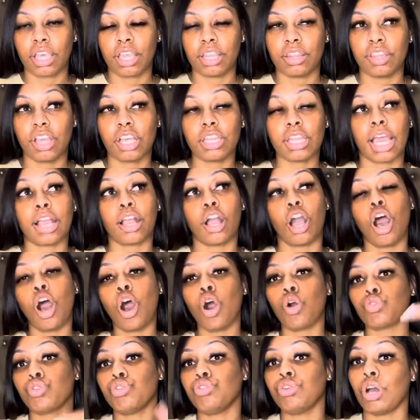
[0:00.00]
they're like,
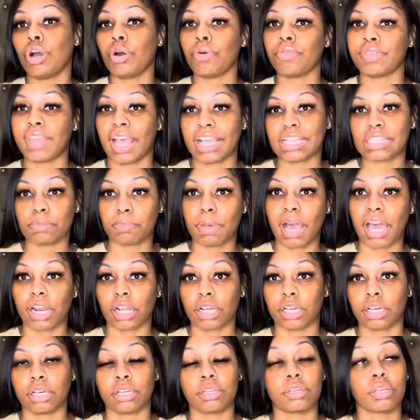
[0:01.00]
oh, you know, that's
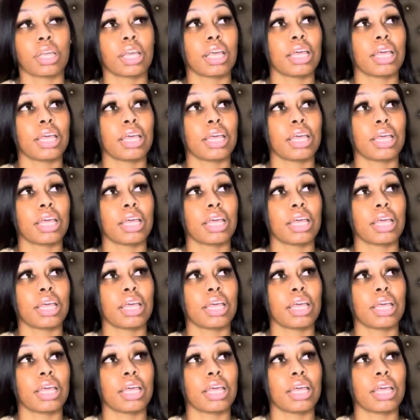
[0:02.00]
Monica